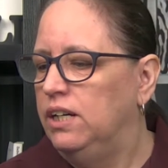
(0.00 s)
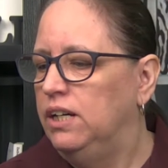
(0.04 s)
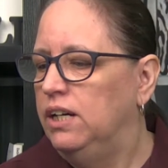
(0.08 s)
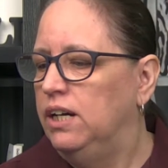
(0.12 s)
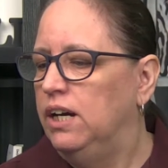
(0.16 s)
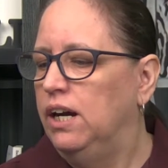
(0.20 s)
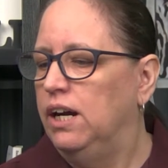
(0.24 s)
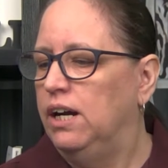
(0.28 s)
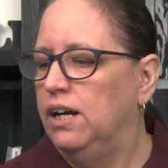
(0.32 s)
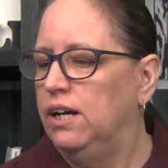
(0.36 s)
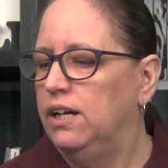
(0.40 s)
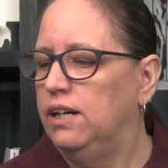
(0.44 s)

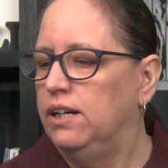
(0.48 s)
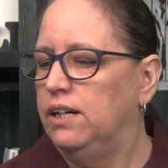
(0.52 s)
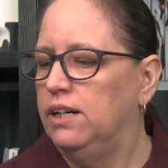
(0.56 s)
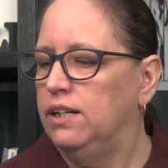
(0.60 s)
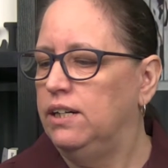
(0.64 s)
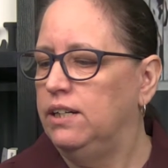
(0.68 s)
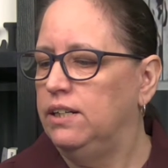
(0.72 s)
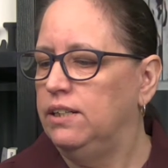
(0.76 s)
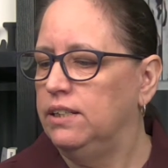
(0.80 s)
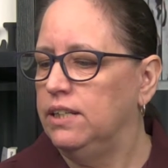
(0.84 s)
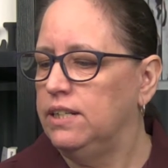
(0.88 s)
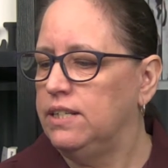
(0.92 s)

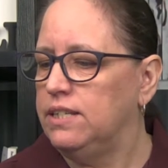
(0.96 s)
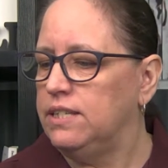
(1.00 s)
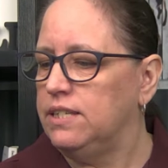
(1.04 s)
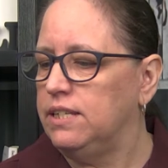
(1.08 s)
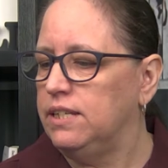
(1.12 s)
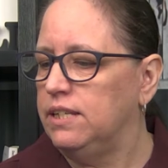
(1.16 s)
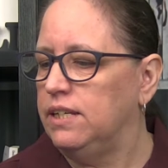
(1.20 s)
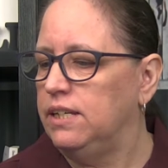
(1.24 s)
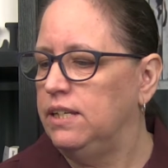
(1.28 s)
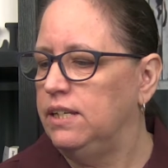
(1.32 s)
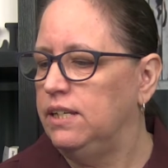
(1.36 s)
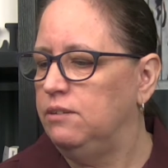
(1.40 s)
Let's
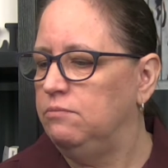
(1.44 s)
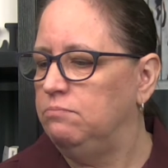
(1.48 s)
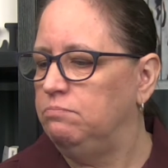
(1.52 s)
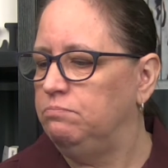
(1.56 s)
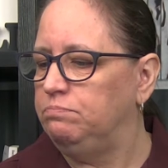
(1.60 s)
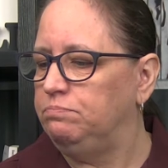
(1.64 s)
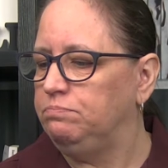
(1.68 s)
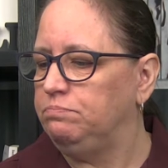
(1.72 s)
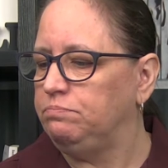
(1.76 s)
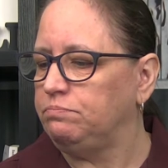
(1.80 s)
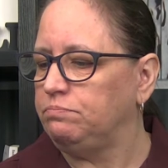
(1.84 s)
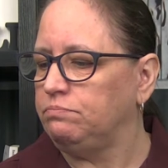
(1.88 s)
see.
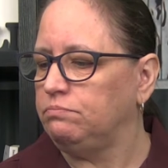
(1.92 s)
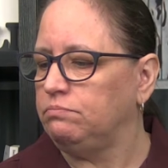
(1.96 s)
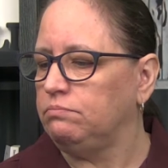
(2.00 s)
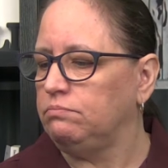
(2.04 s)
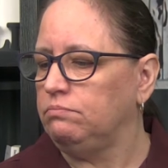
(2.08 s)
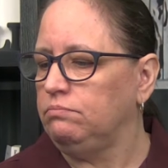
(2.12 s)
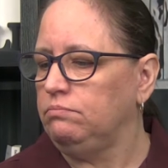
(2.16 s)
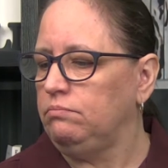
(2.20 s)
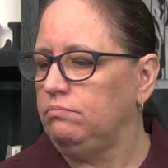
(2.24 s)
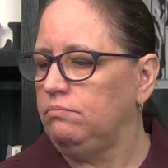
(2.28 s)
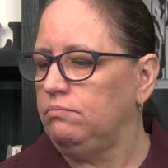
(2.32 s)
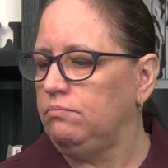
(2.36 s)

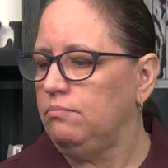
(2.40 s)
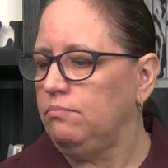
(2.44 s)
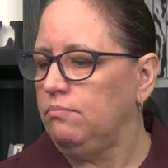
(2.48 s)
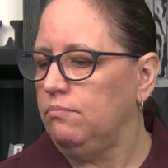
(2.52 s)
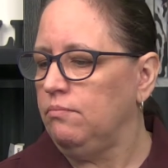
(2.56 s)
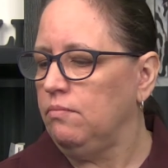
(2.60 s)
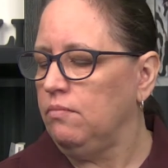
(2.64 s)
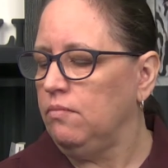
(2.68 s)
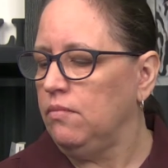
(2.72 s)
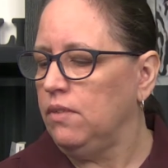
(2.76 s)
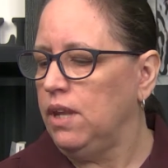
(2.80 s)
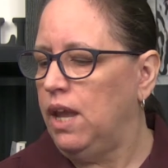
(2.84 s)

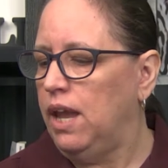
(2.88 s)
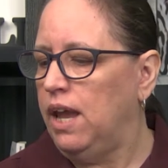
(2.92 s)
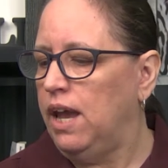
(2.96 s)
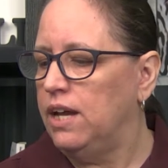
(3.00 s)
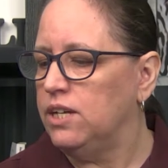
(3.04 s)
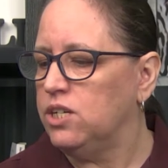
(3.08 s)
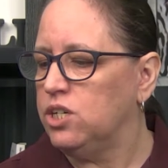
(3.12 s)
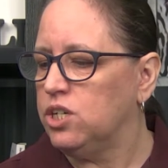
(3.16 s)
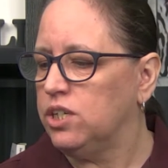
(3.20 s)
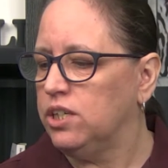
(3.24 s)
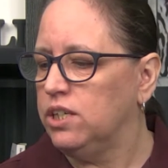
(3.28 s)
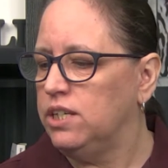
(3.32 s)

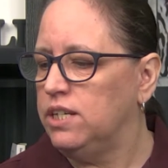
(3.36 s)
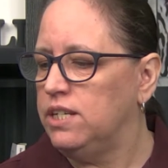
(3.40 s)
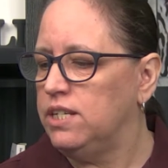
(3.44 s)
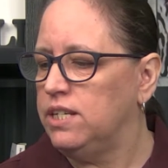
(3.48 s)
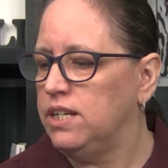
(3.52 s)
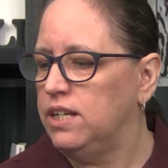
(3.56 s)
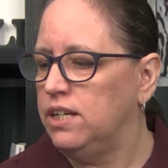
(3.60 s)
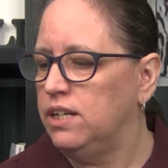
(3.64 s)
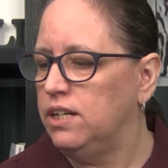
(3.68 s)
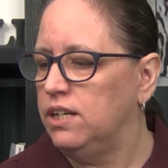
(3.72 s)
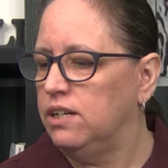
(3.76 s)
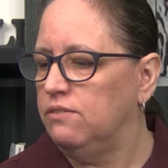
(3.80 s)
Ashley's
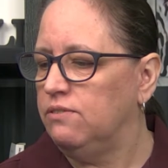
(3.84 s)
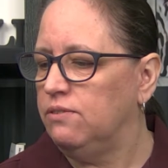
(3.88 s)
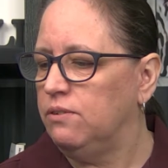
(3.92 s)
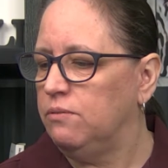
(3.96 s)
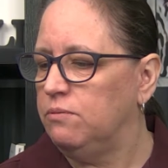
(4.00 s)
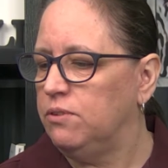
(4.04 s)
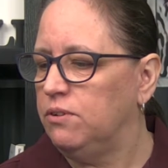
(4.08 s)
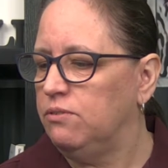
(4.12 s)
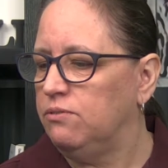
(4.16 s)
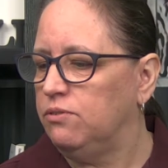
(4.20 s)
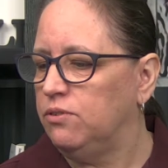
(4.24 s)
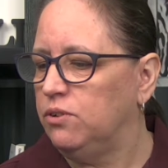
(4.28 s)
here
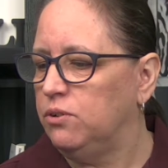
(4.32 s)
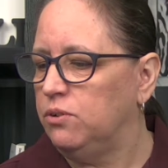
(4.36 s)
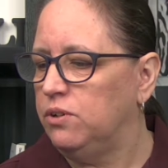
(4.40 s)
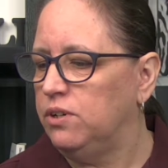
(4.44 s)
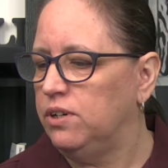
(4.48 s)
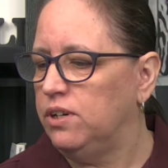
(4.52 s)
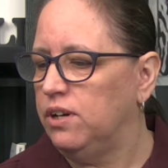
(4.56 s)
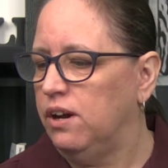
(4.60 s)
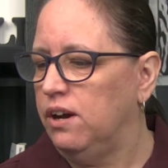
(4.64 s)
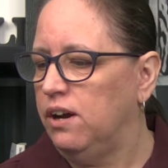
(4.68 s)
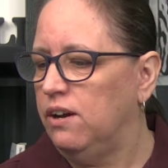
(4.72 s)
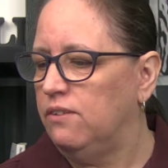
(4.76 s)
from the
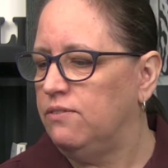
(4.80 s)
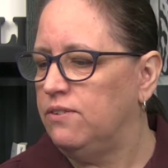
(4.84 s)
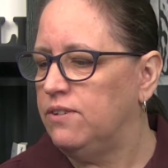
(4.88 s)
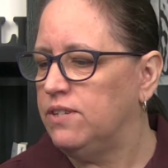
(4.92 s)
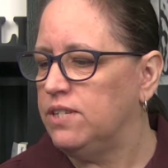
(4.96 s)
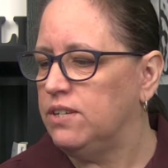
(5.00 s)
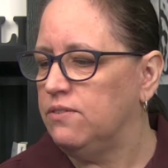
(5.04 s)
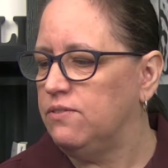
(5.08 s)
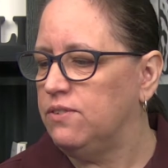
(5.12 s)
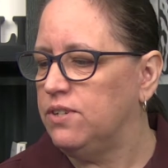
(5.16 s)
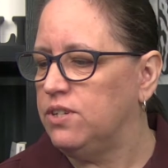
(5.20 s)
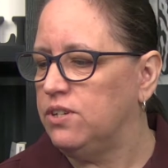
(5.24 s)
Florida
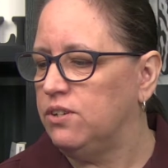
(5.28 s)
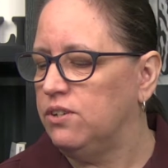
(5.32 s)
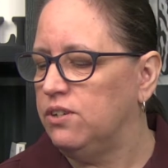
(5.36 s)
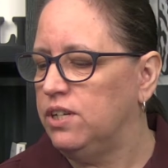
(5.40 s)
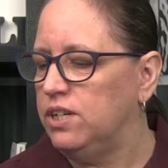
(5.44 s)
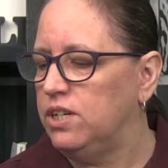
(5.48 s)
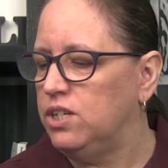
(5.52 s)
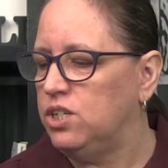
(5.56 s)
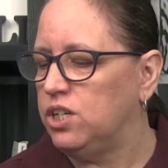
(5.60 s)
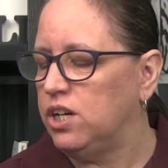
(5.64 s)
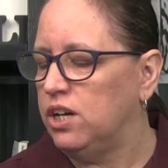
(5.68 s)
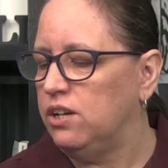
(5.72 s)
Office of
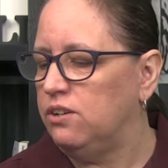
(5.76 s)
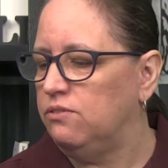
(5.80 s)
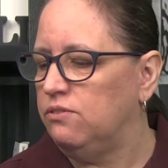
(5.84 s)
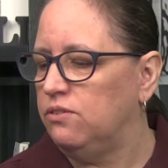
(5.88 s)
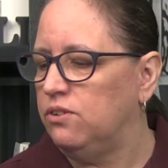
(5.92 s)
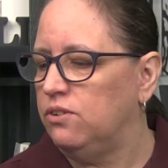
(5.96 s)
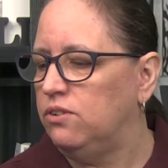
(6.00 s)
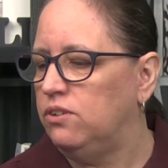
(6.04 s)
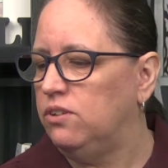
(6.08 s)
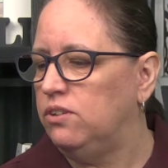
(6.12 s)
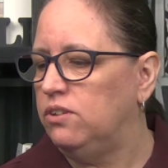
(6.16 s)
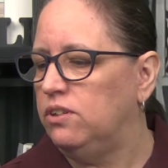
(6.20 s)
Attorney
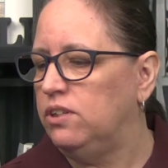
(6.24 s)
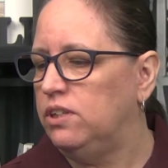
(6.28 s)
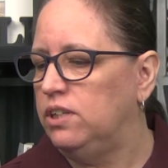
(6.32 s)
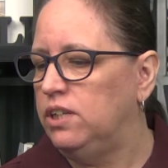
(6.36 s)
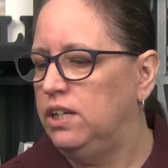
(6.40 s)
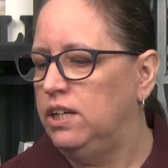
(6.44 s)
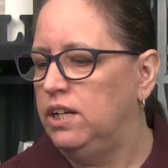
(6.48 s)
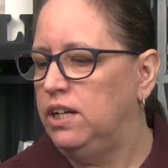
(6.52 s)
General.